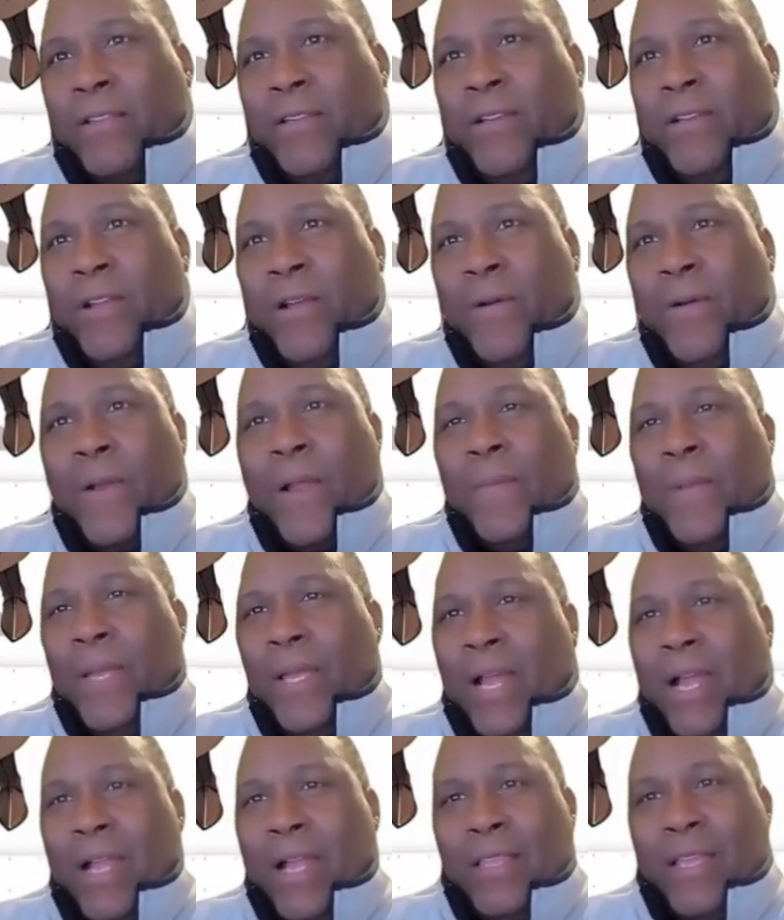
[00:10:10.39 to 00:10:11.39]
You know what I
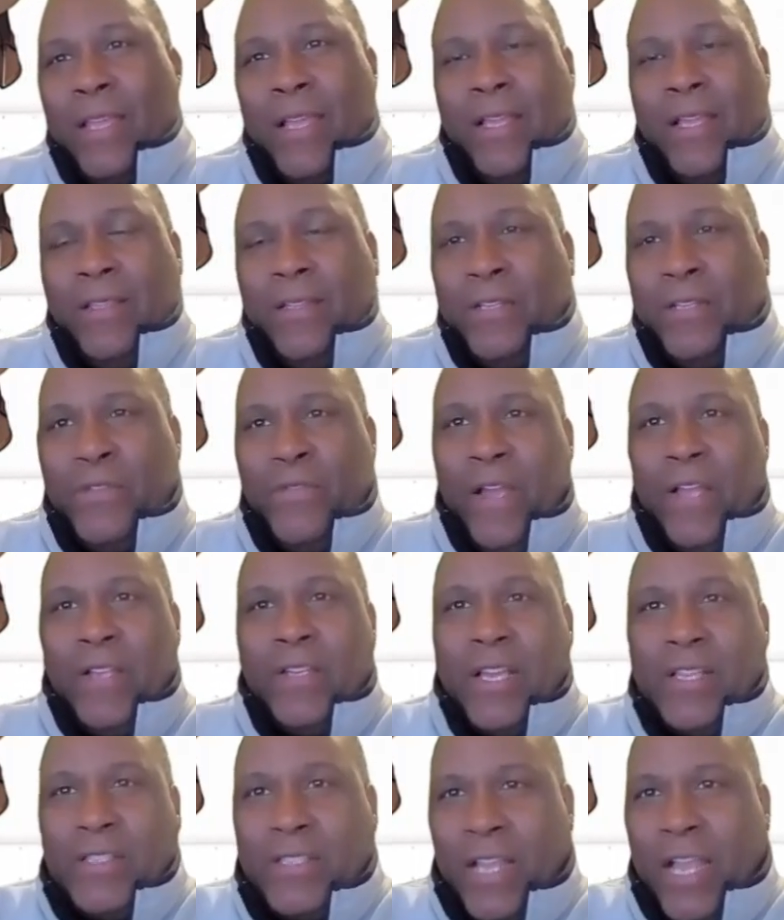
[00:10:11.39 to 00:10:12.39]
mean? I think it looks
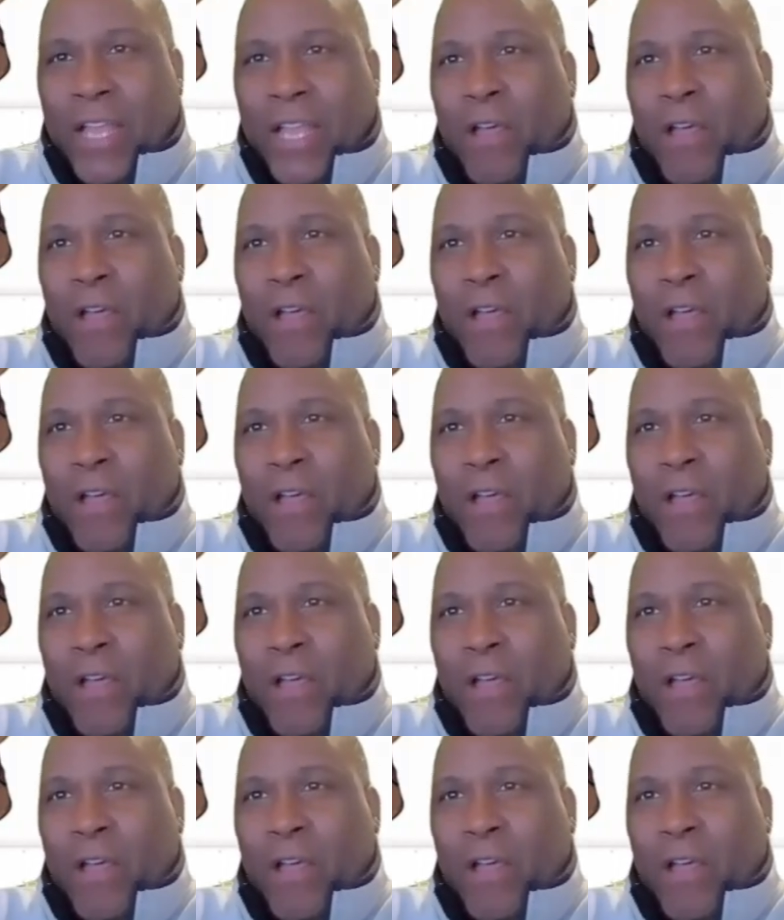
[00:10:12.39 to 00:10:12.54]
fantastic.